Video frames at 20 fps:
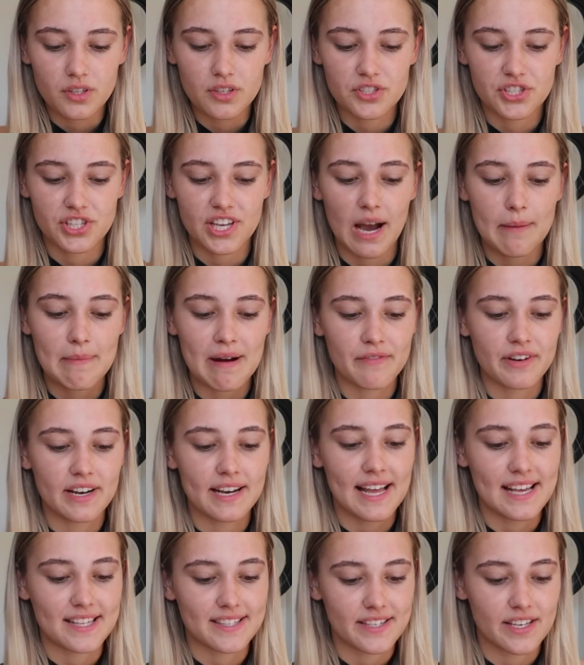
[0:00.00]
so yeah i'm having a
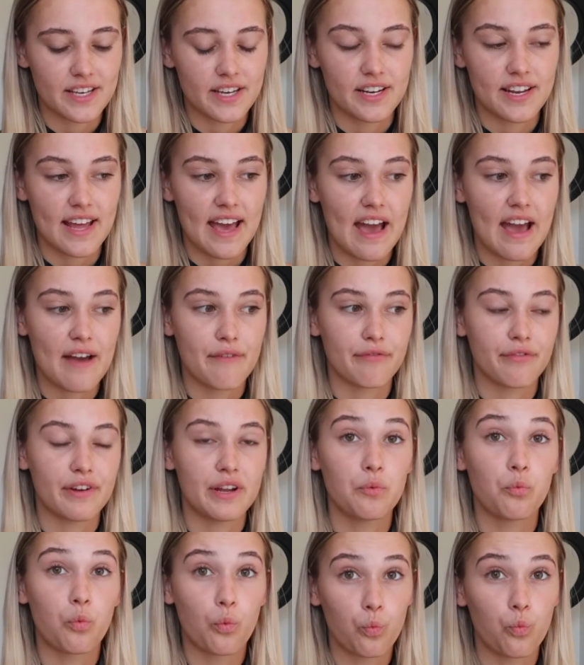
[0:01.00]
lesson
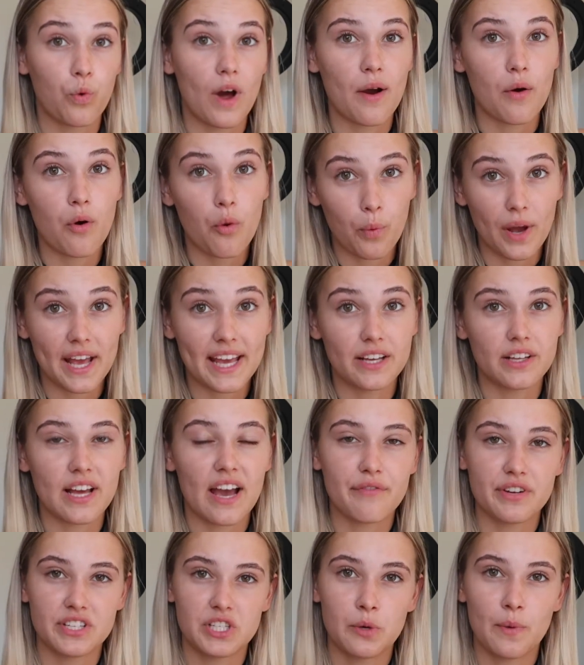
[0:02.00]
every week
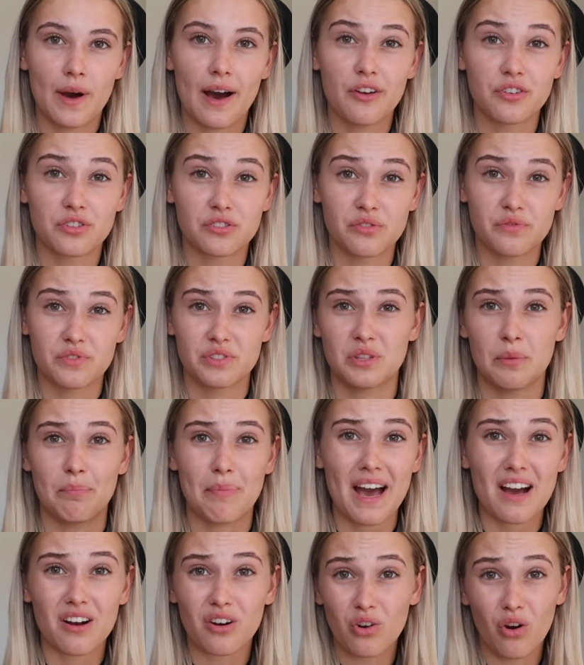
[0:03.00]
every two hours so the
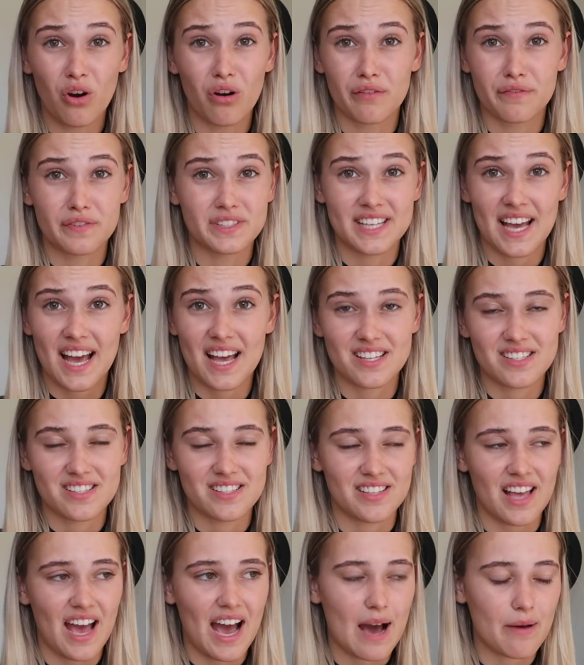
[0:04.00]
backlog for tests
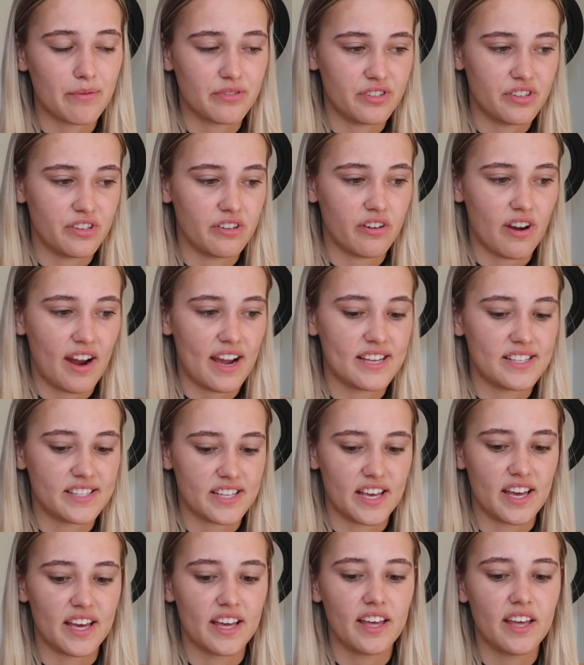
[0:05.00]
is absolutely
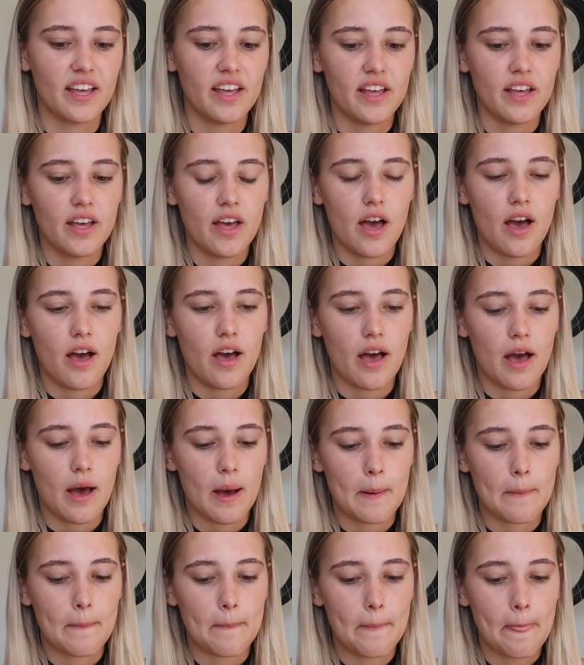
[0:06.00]
crazy
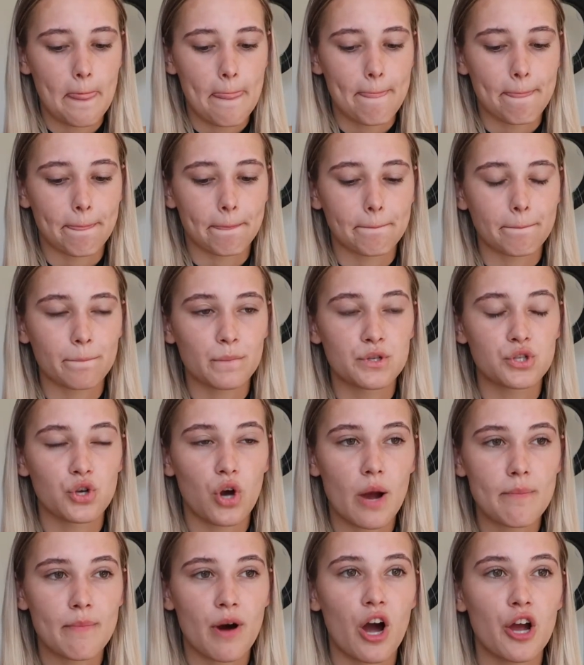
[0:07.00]
um, so
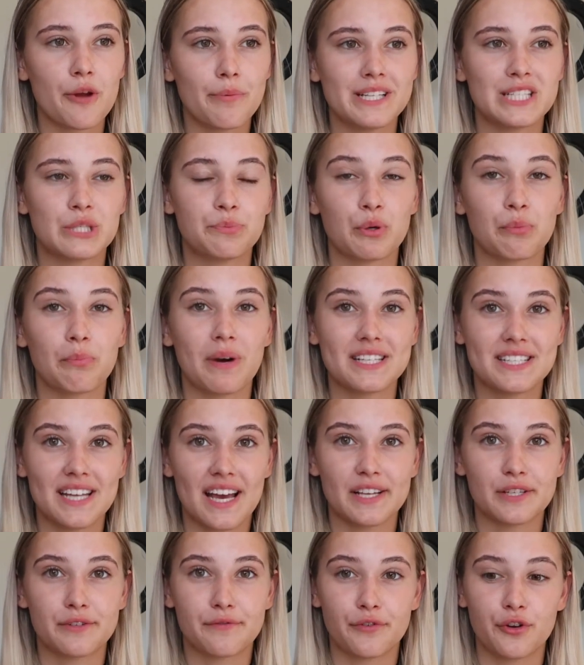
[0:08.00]
i'm hoping to book my
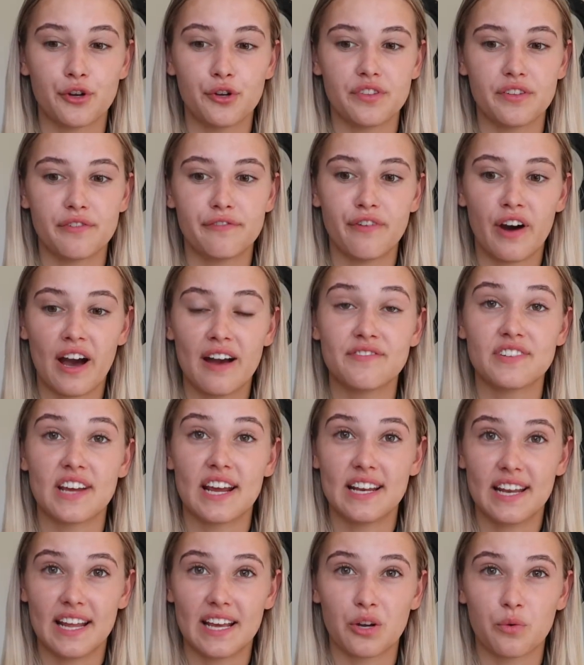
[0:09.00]
test through the five
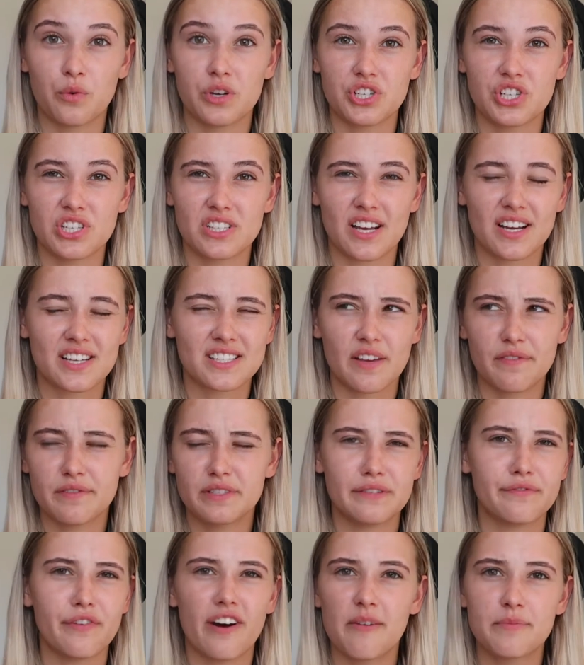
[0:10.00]
day link which is like
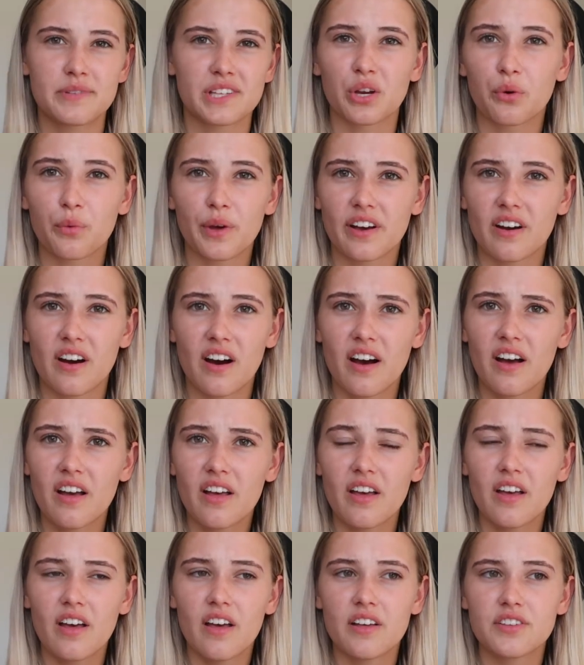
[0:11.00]
75 percent quicker
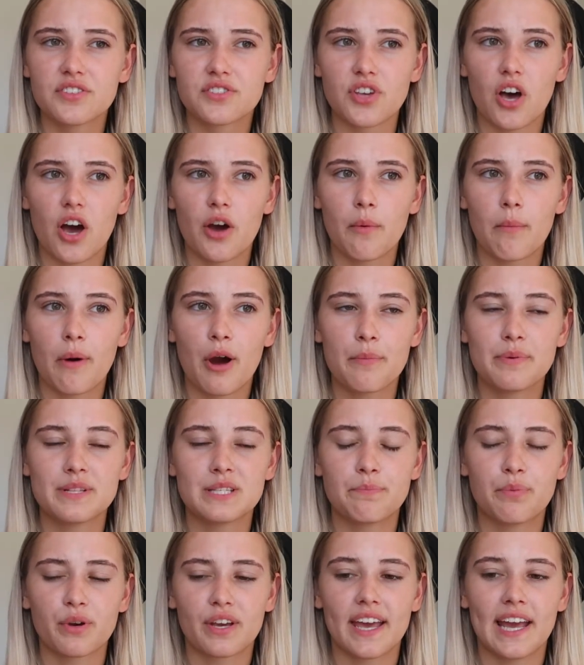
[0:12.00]
so i'm hoping
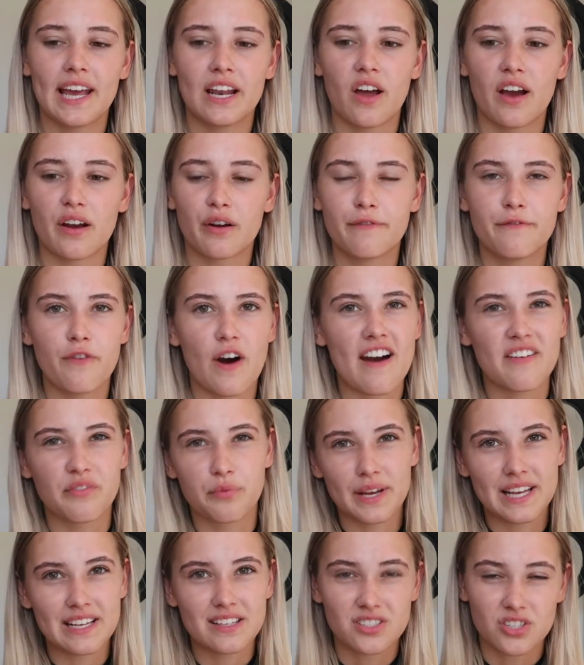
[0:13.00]
to book it in like five
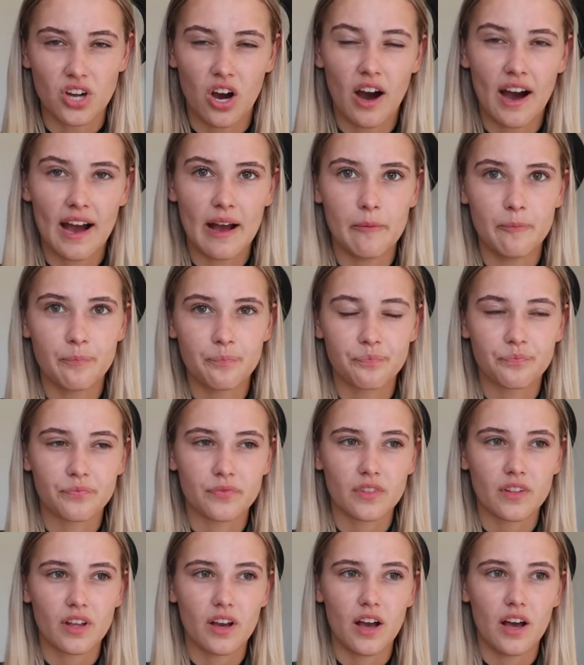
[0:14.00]
weeks time
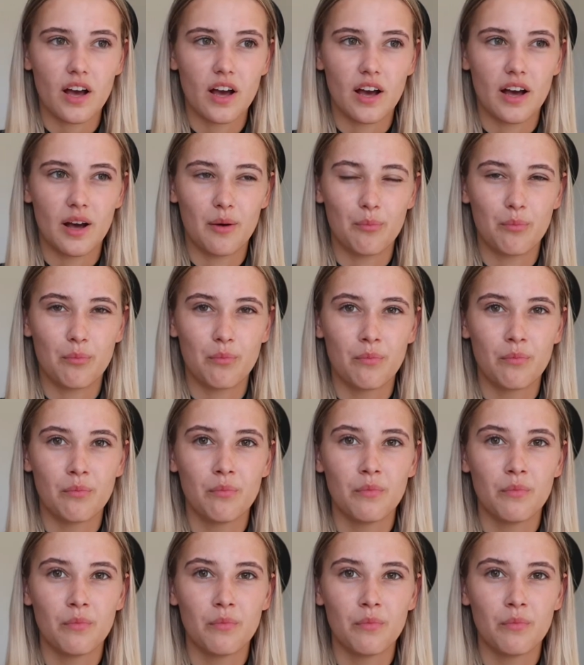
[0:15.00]
um,